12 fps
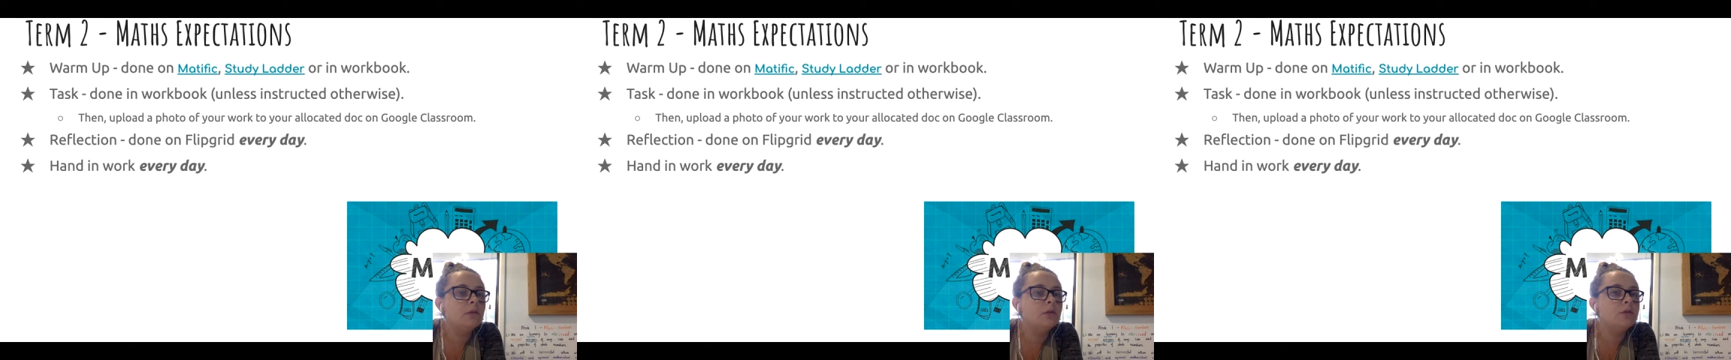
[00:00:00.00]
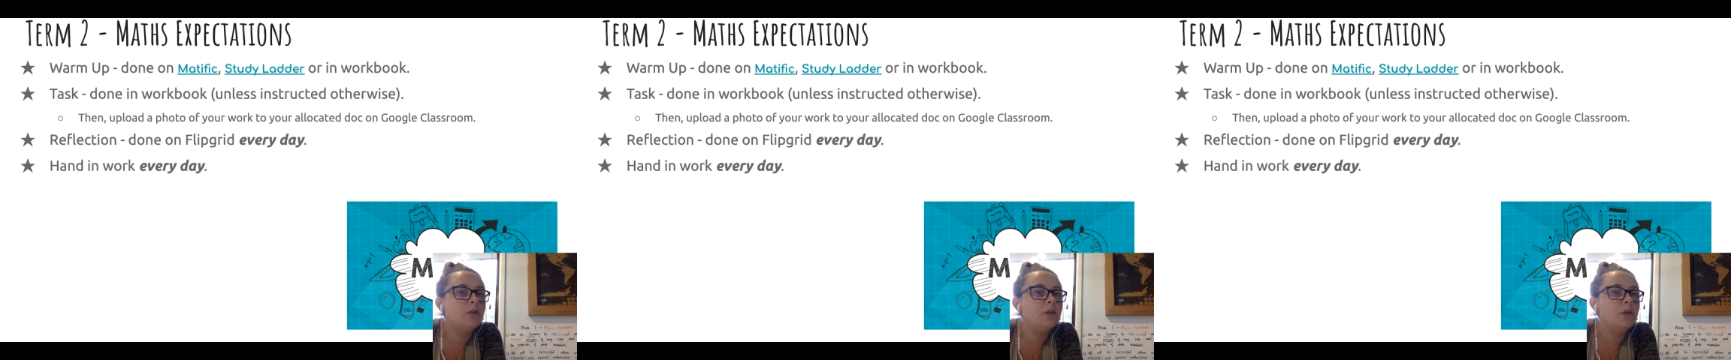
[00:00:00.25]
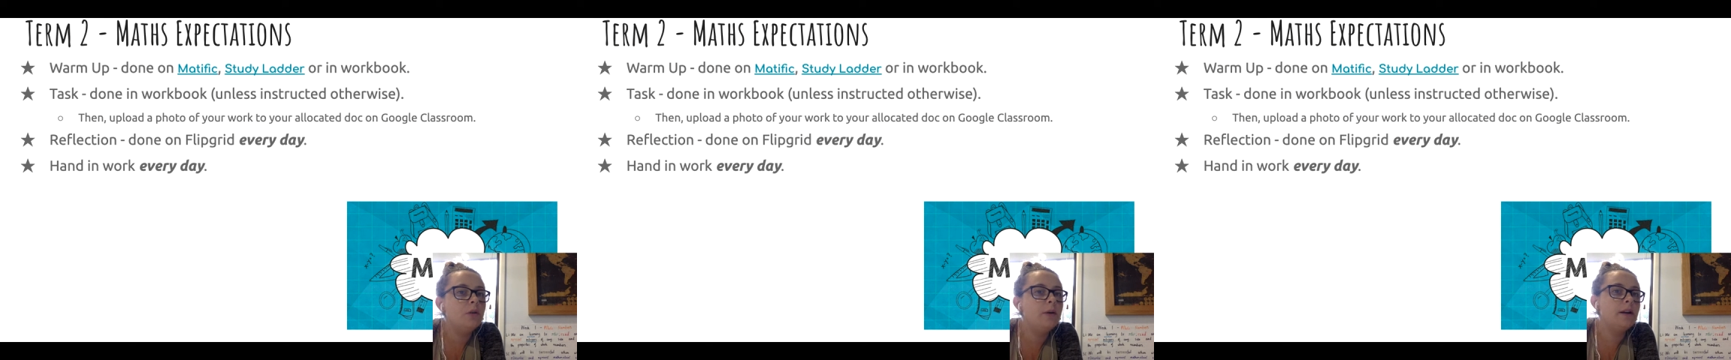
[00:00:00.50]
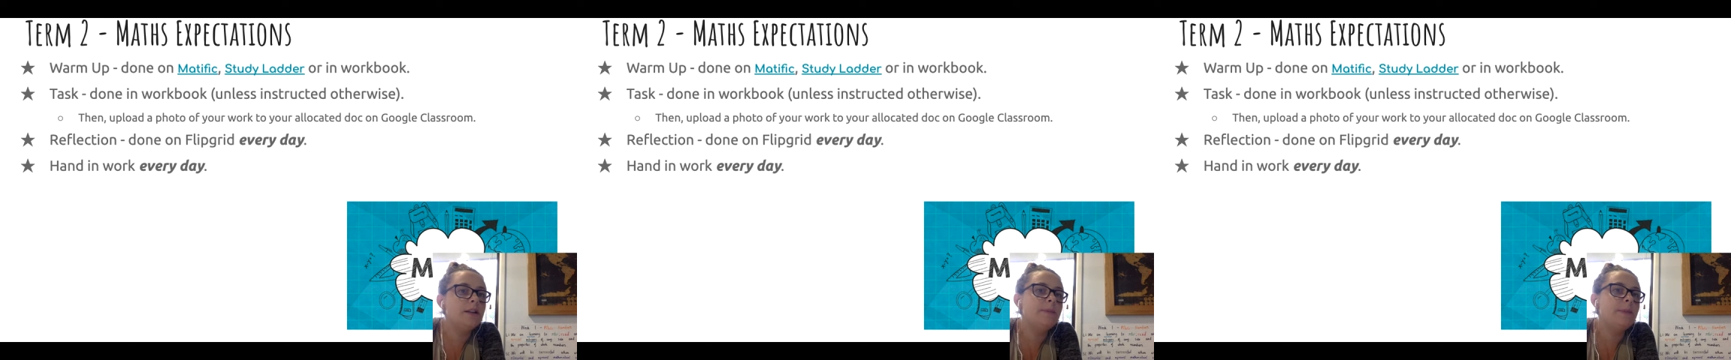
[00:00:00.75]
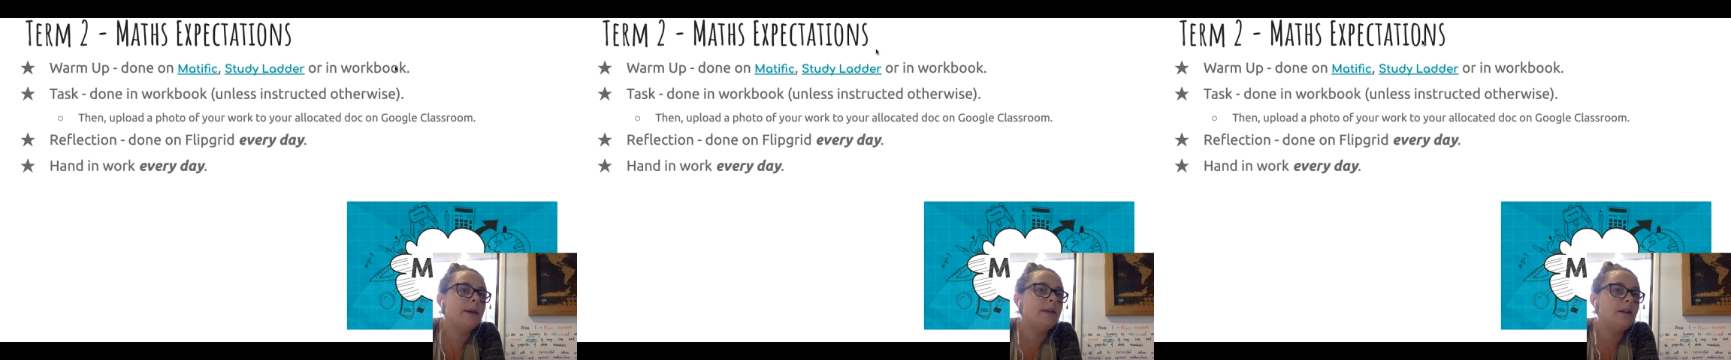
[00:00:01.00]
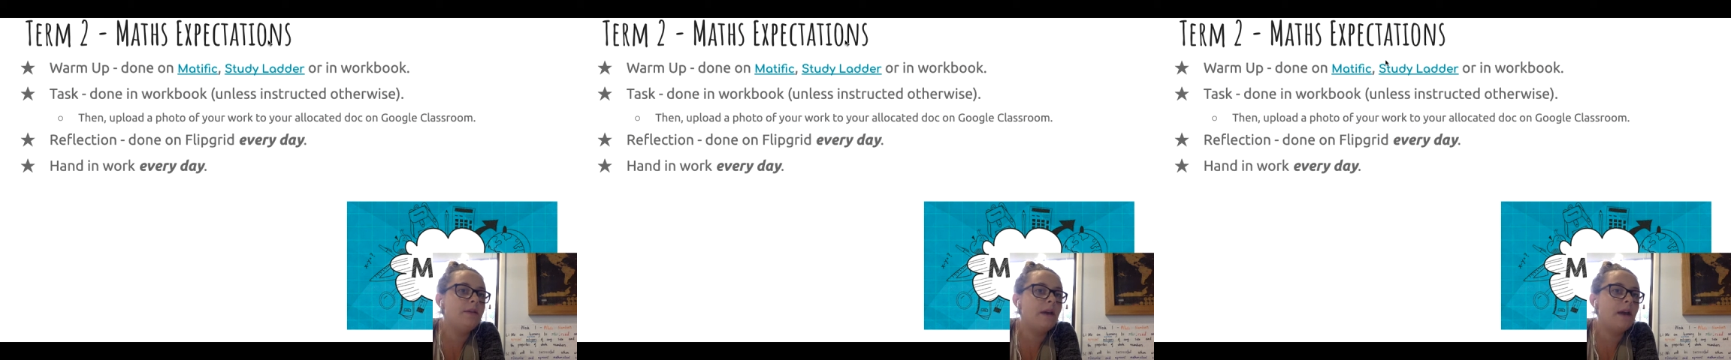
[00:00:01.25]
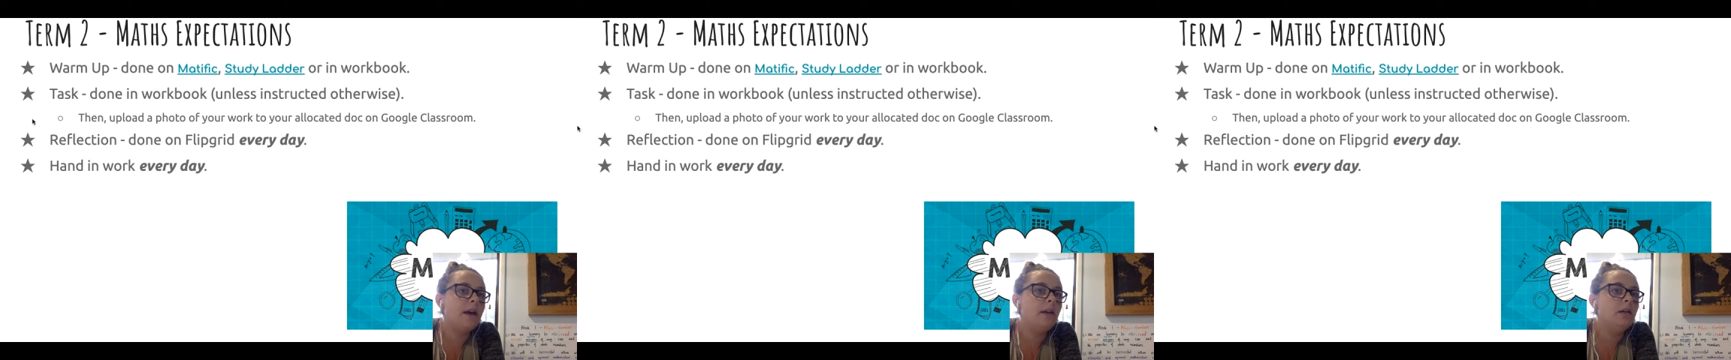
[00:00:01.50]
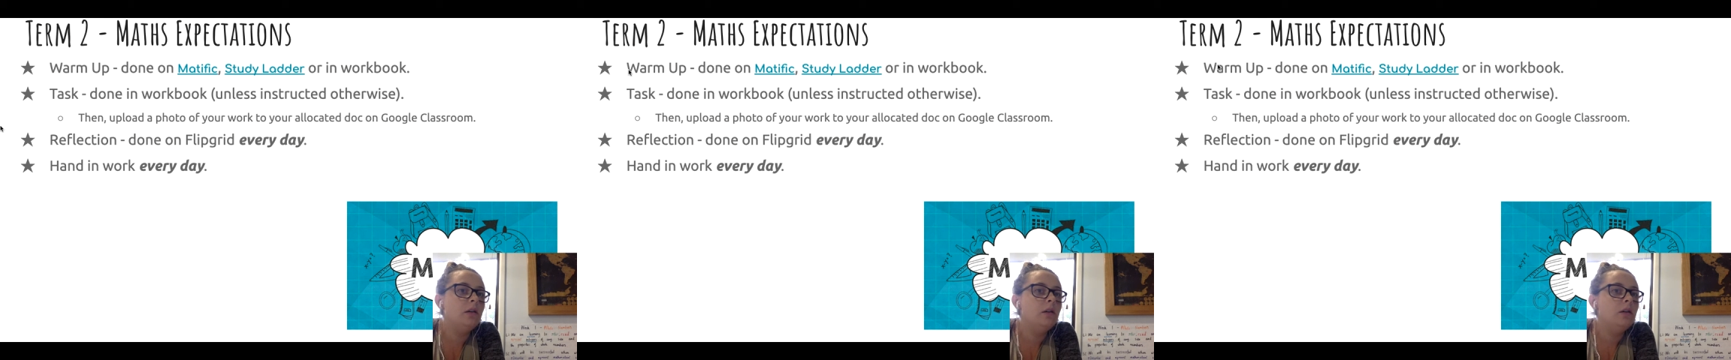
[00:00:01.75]
So we're expecting that
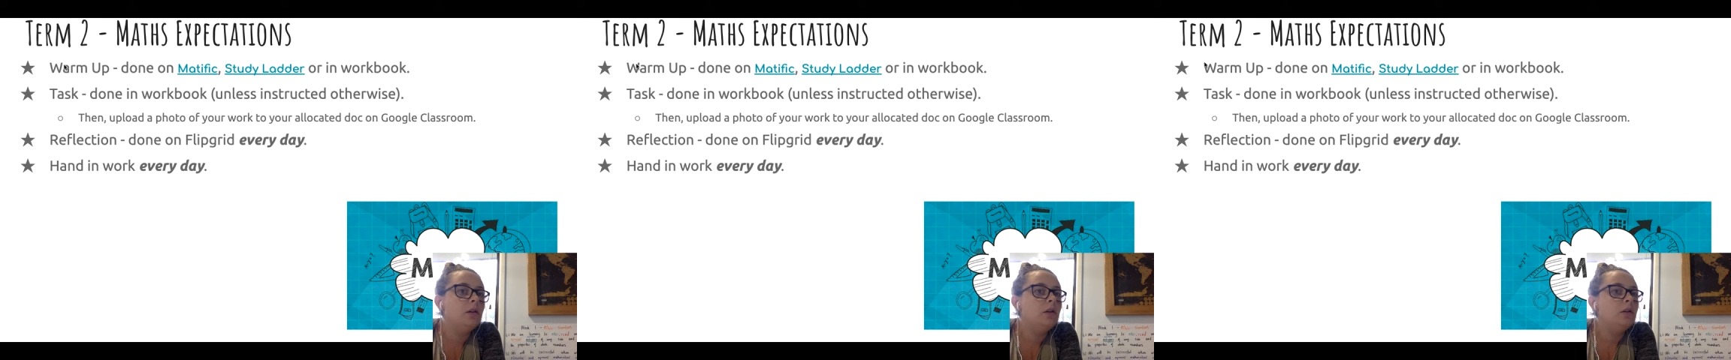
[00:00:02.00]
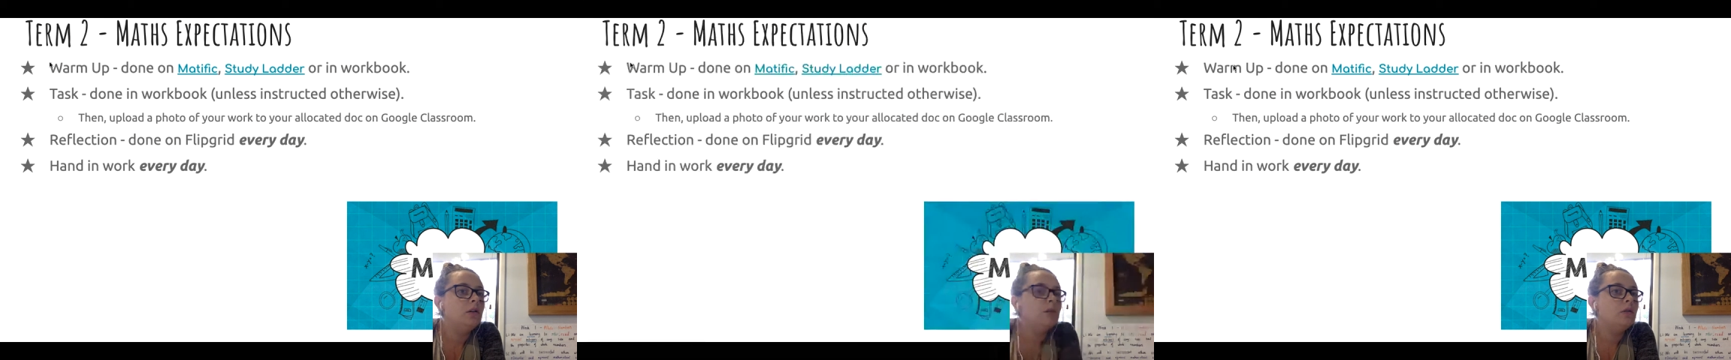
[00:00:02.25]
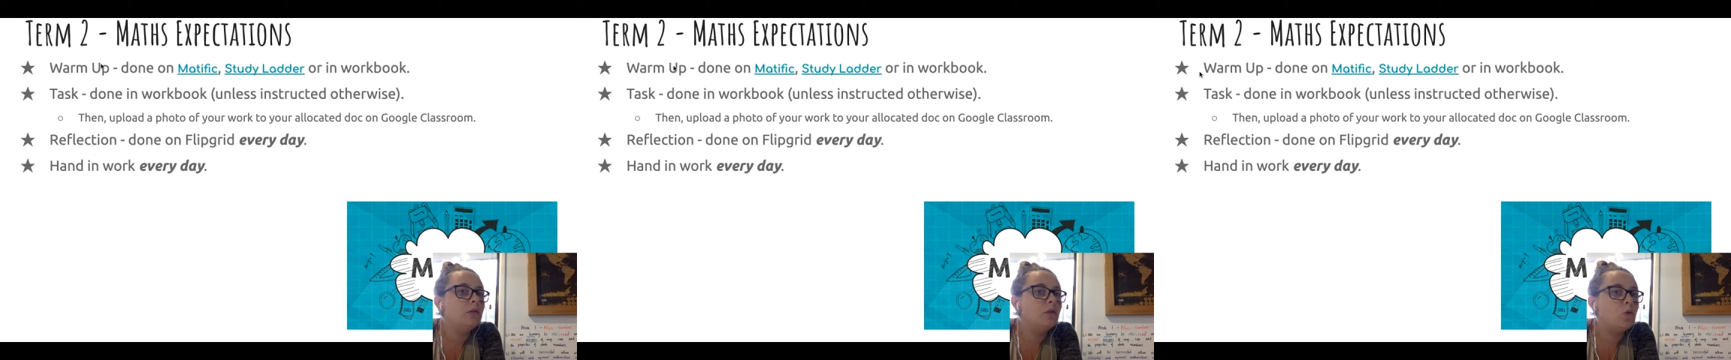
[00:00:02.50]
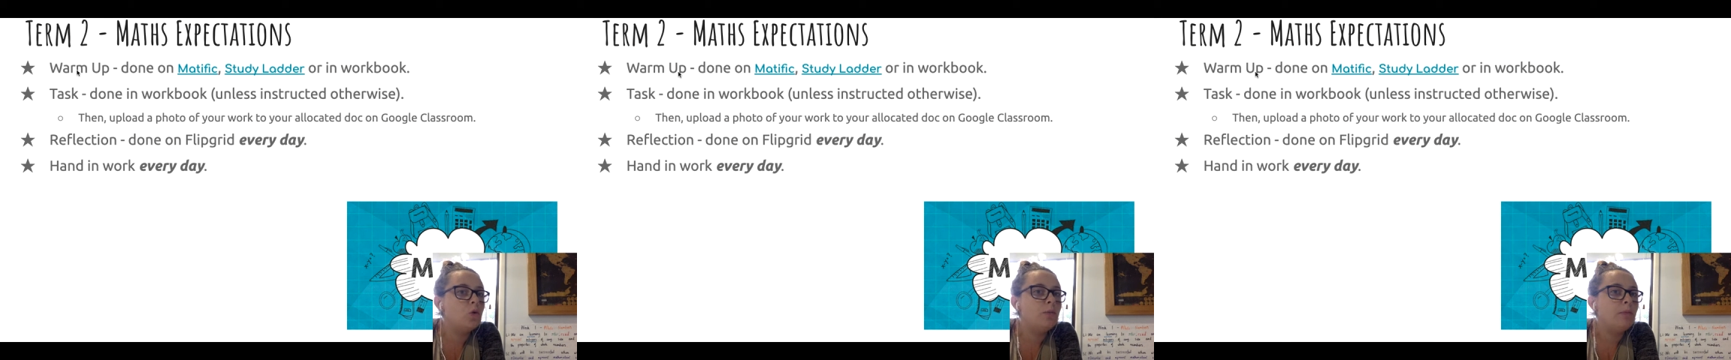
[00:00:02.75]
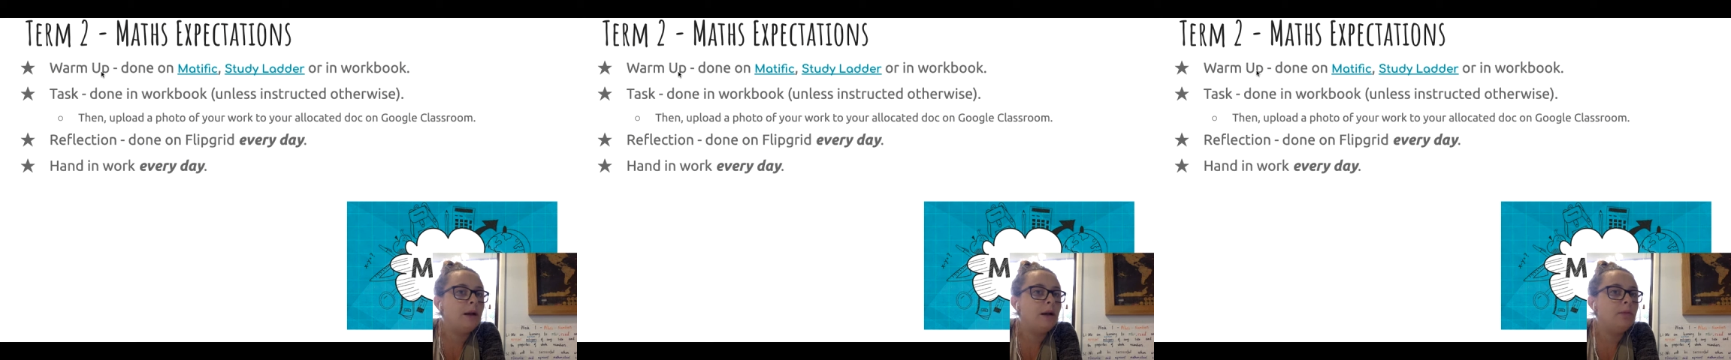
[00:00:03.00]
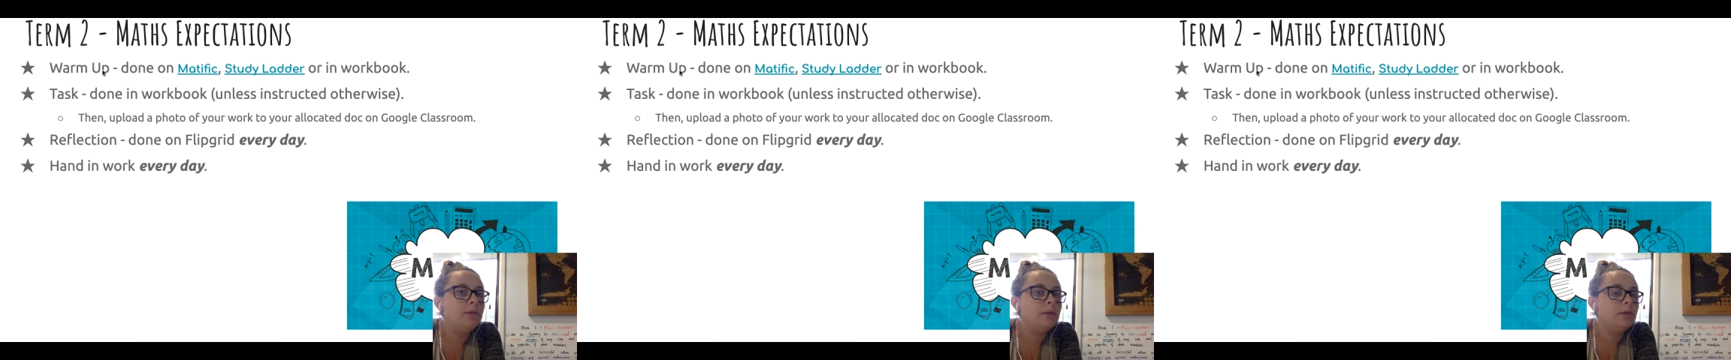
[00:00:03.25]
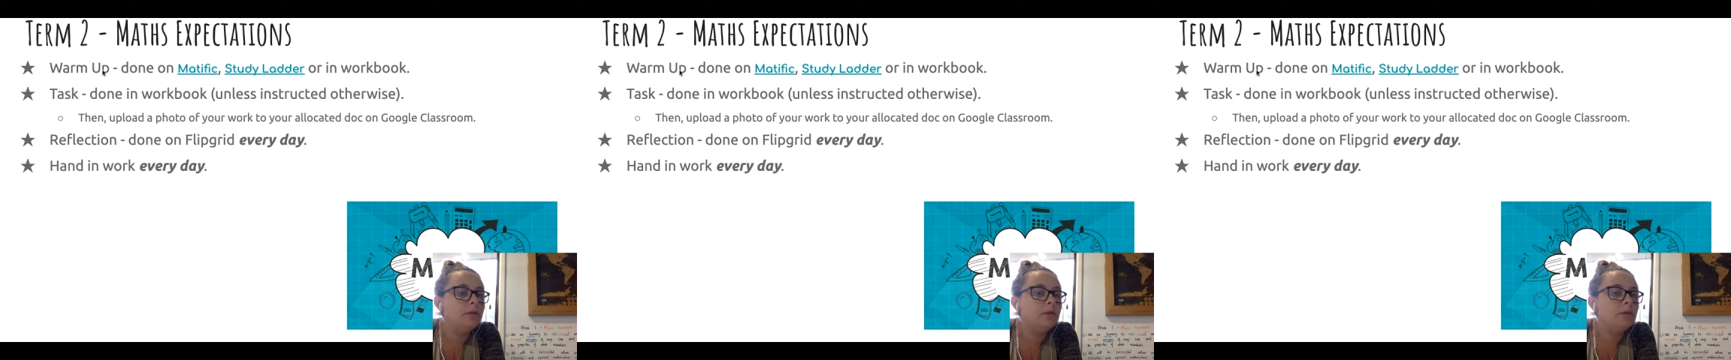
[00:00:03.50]
the warm-up